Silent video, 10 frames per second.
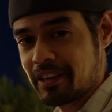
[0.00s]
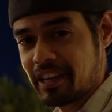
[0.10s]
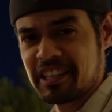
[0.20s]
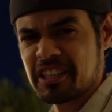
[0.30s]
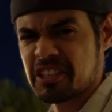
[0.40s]

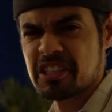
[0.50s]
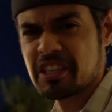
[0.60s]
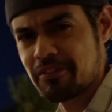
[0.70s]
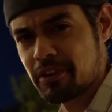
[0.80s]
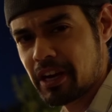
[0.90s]
it just doesn't
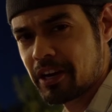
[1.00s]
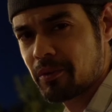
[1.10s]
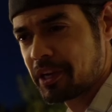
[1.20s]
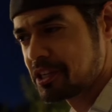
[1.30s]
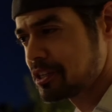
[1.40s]
have the kind of
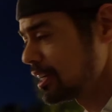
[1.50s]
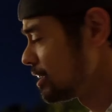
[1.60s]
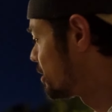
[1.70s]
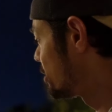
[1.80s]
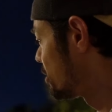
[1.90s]
reach that
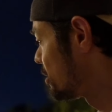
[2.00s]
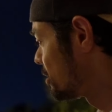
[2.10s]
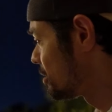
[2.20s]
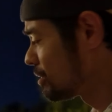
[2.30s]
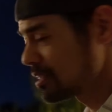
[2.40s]

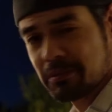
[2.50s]
some